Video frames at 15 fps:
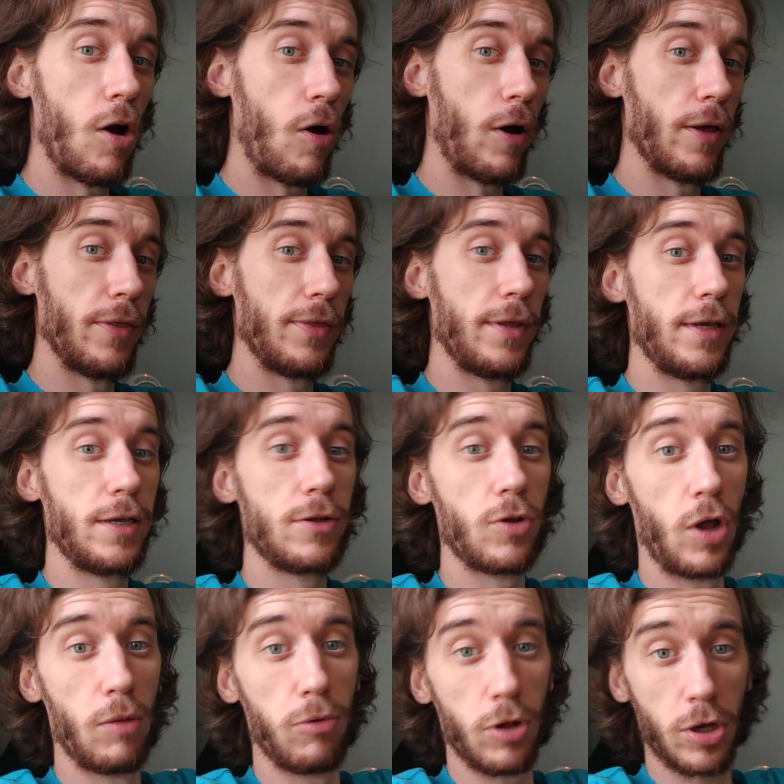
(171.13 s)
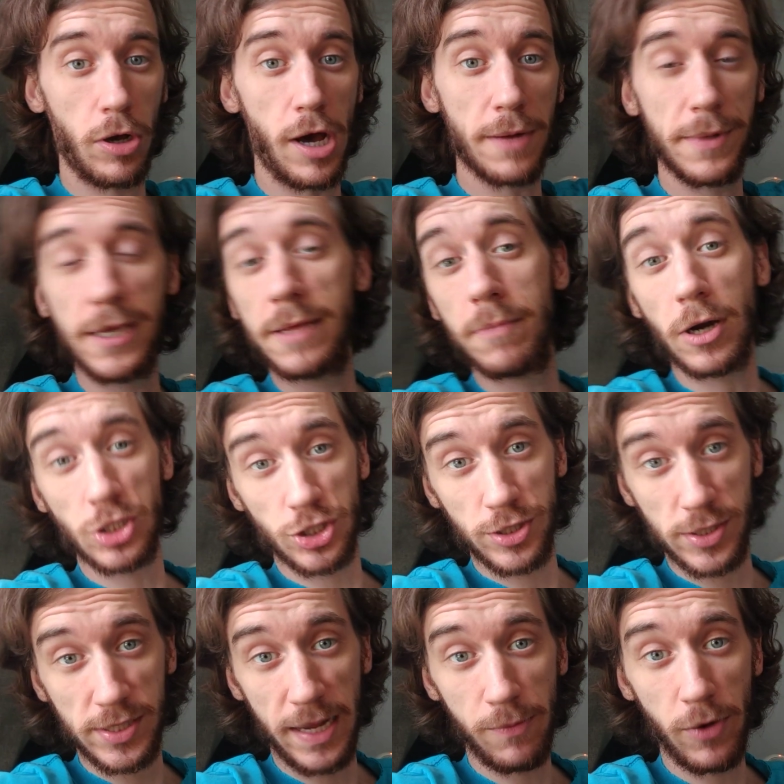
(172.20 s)
on the global economy, in much in
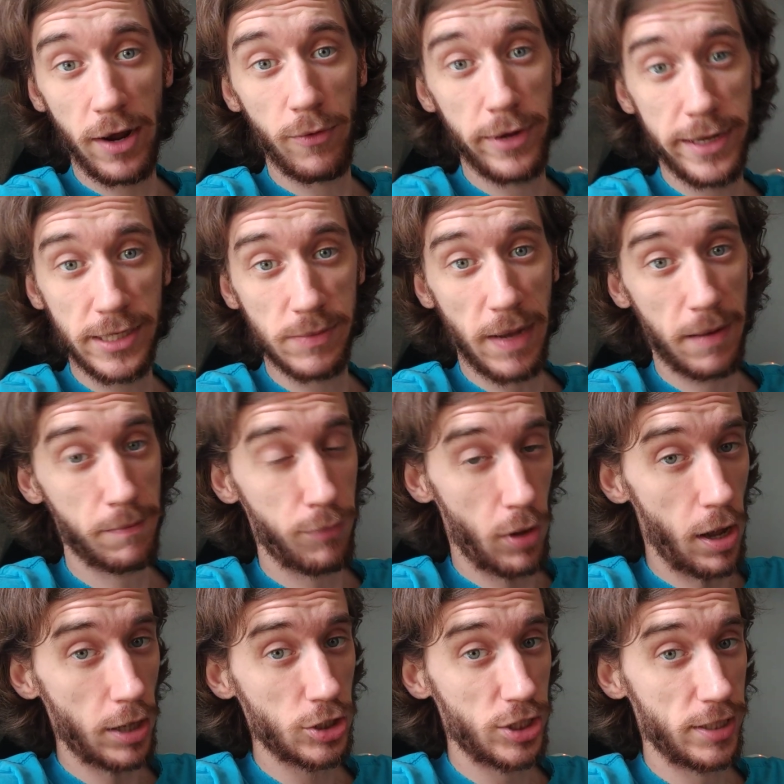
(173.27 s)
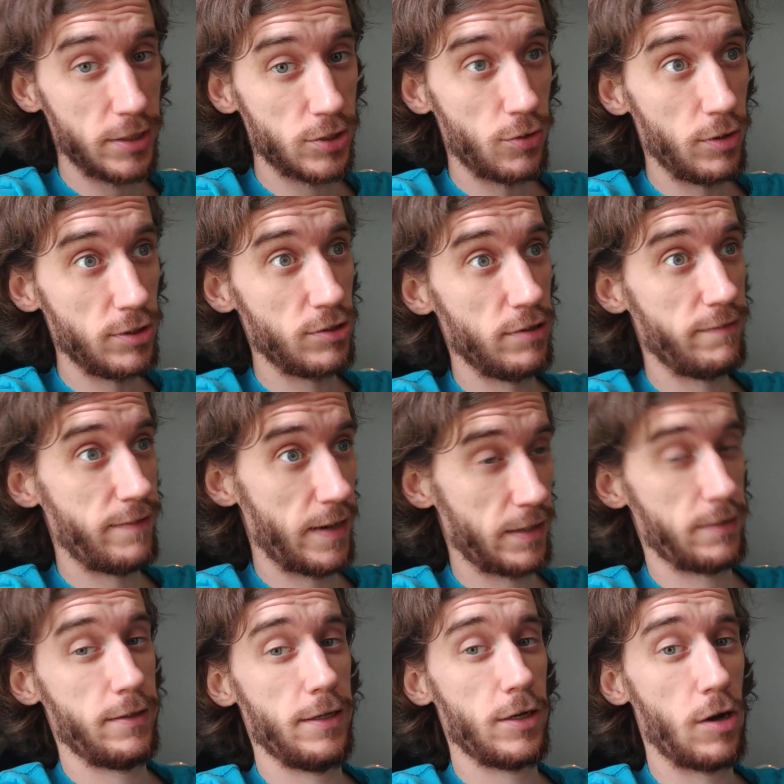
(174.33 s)
the same way we expect blockchain is going to
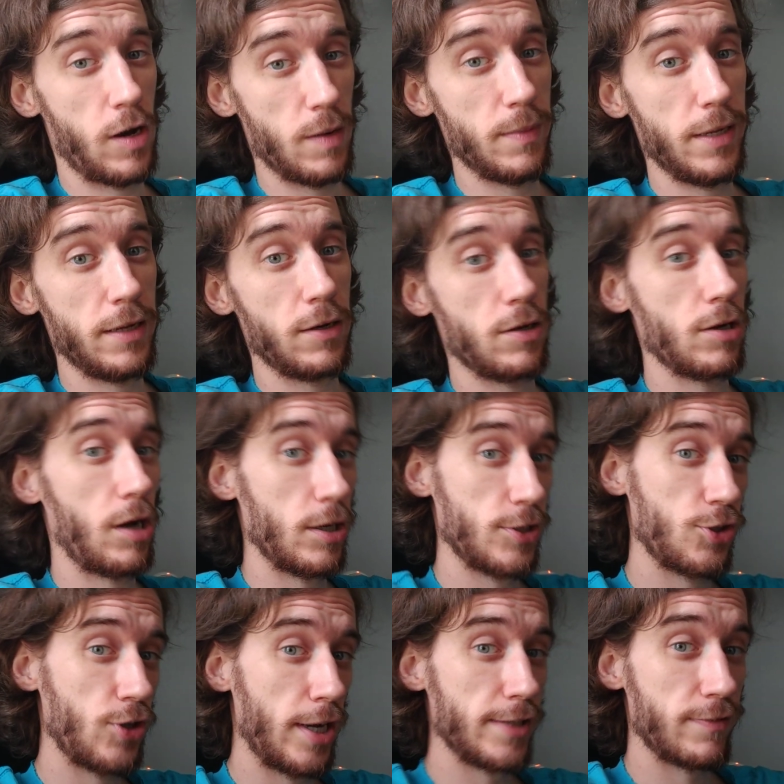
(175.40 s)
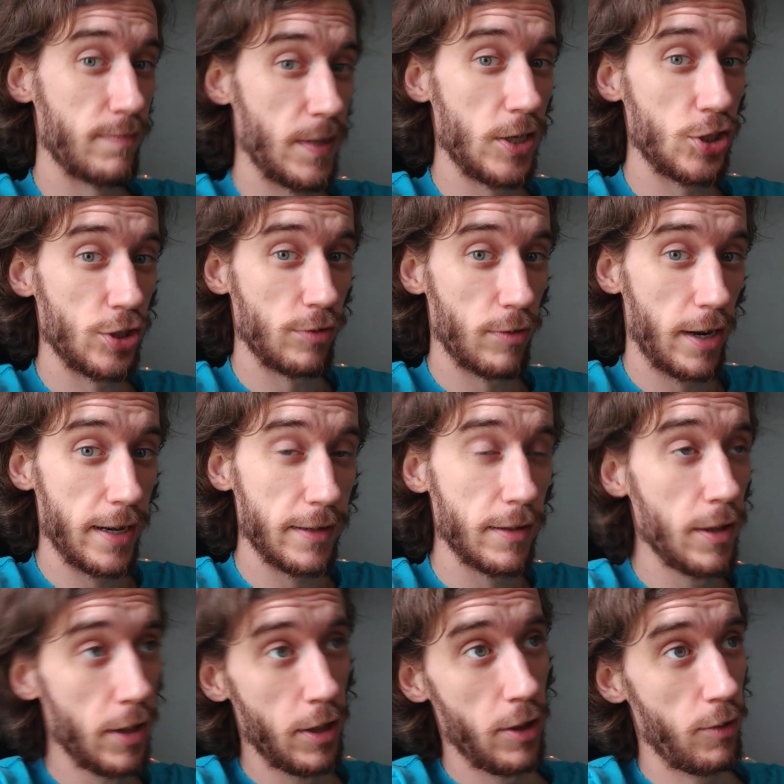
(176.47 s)
affect the economy and cause a transformation, right?
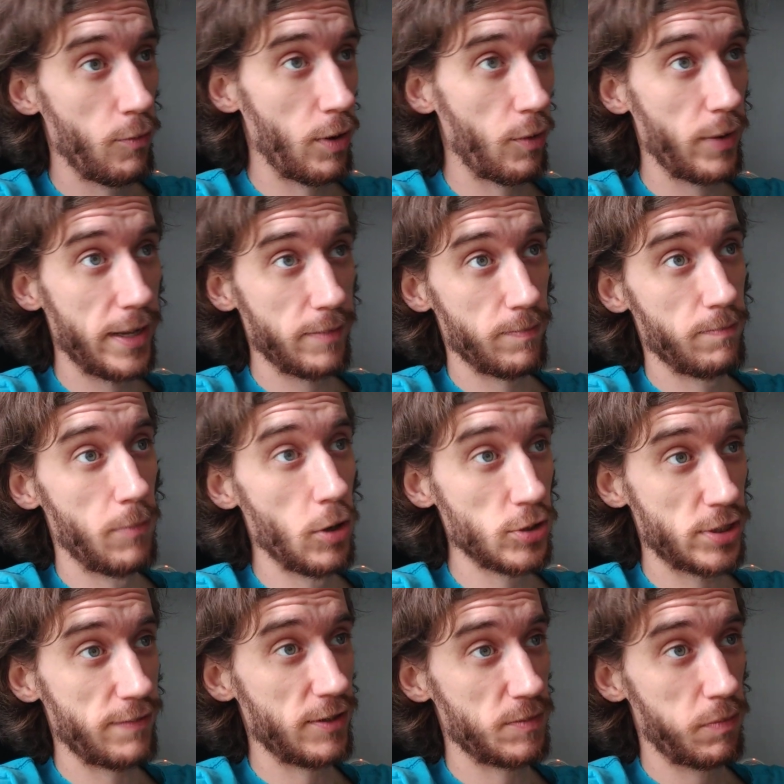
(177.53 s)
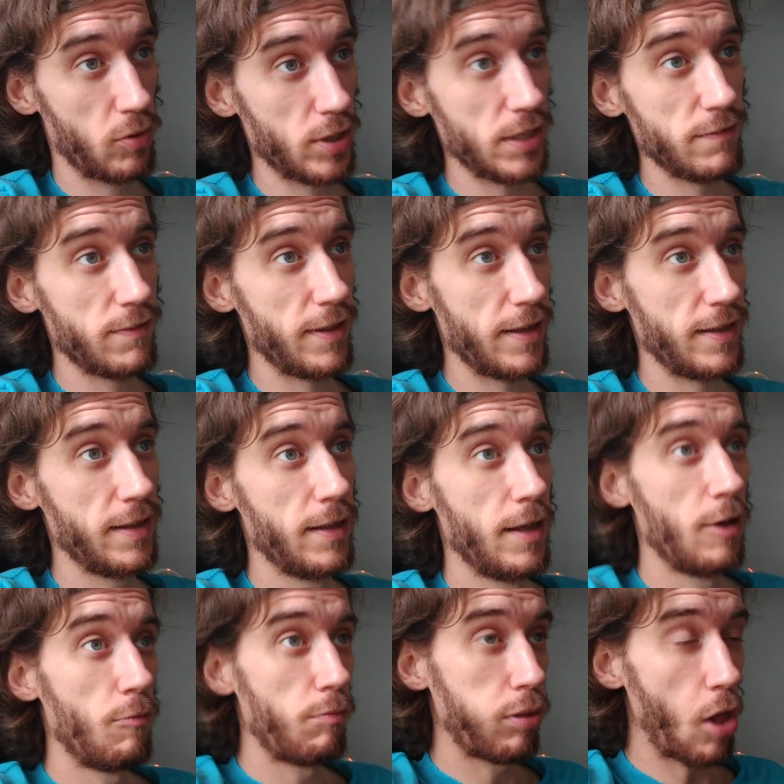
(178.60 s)
Where most of us believe that
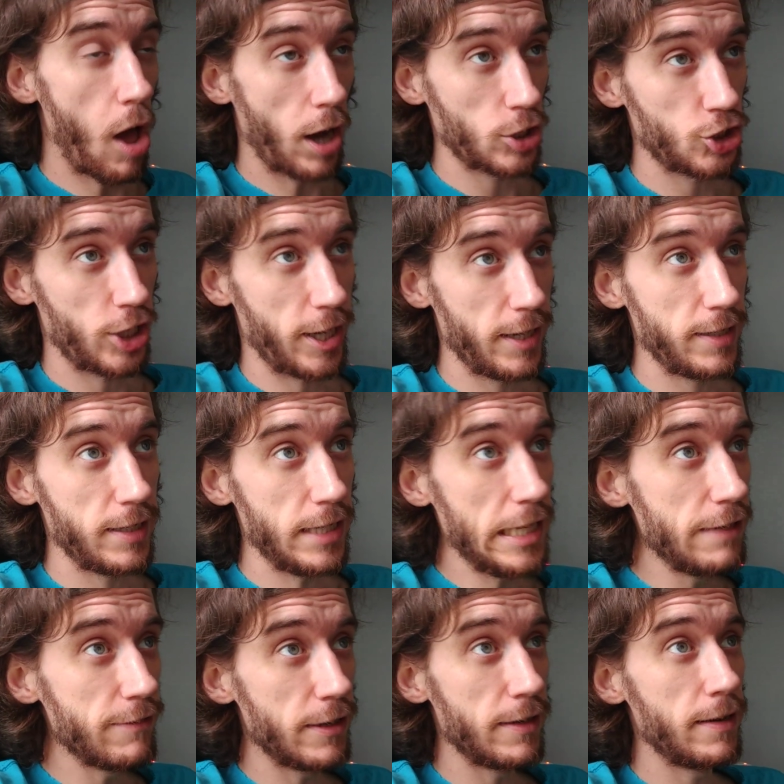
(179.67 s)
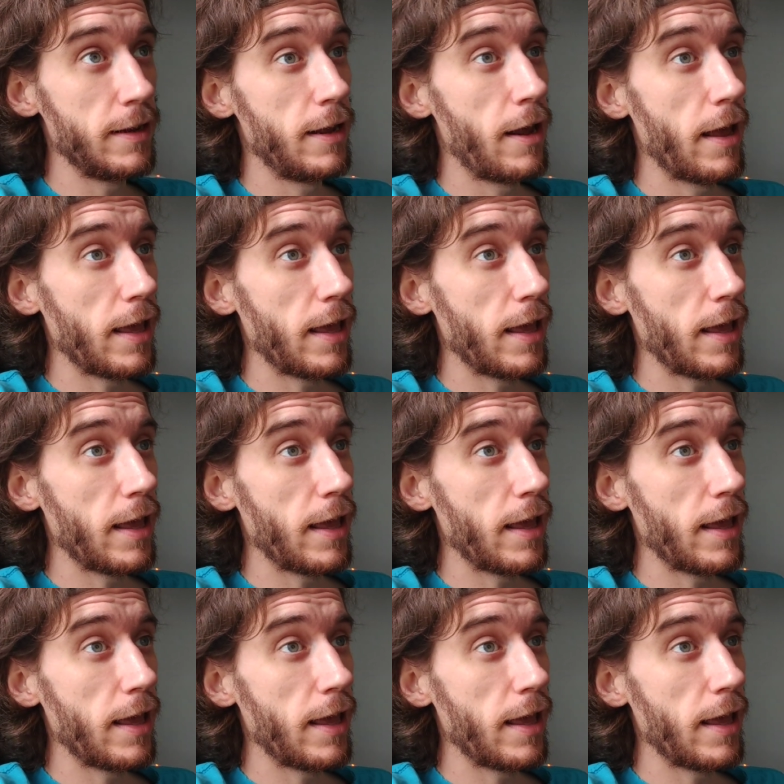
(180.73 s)
blockchain, even